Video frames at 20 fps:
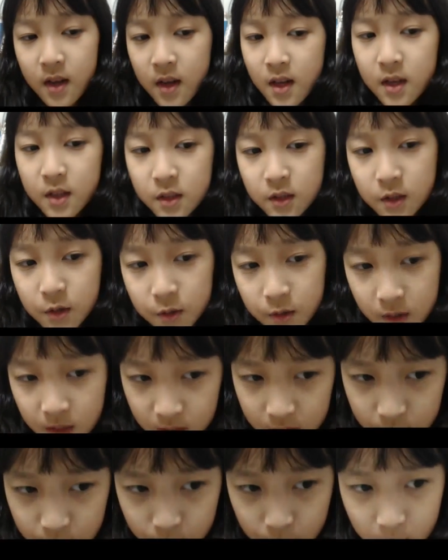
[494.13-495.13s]
So
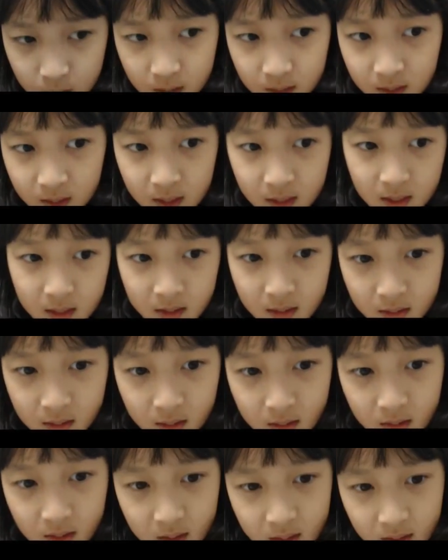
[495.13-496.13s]
this one
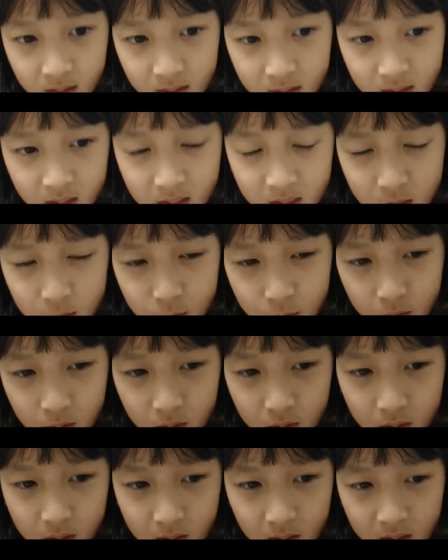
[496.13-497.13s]
this
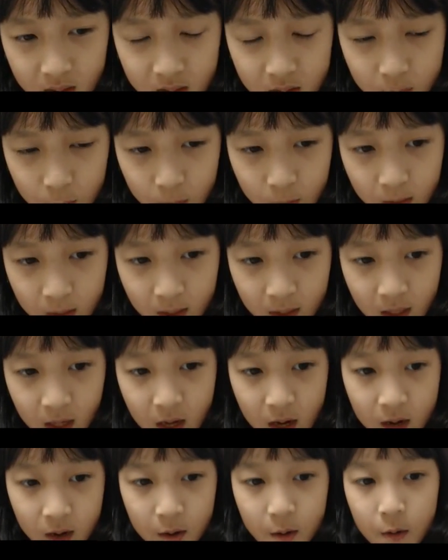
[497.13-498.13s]
this one
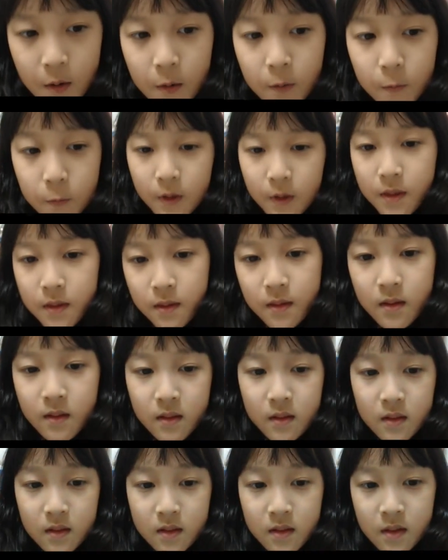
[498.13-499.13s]
with
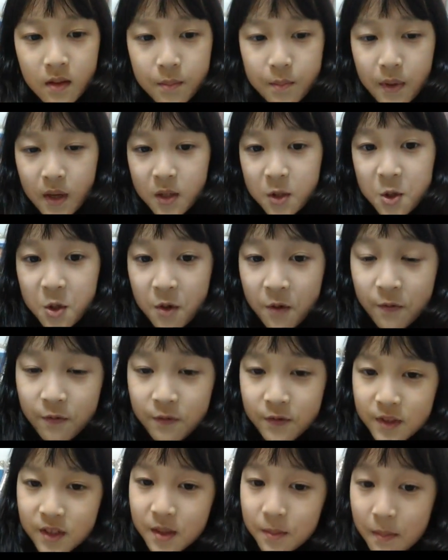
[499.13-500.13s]
the picture of
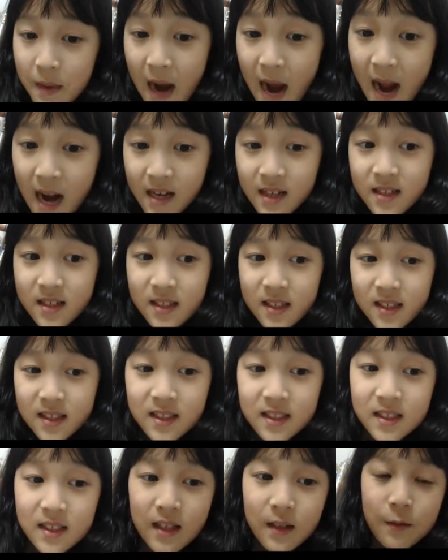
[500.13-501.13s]
some hat
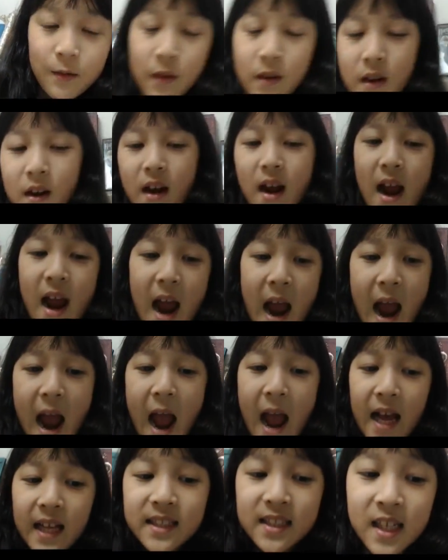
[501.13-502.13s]

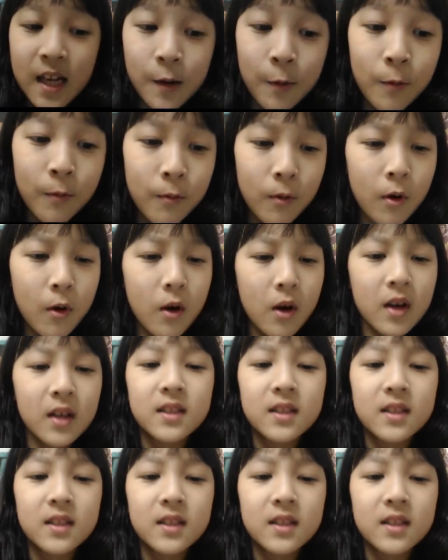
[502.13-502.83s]
hats I wore.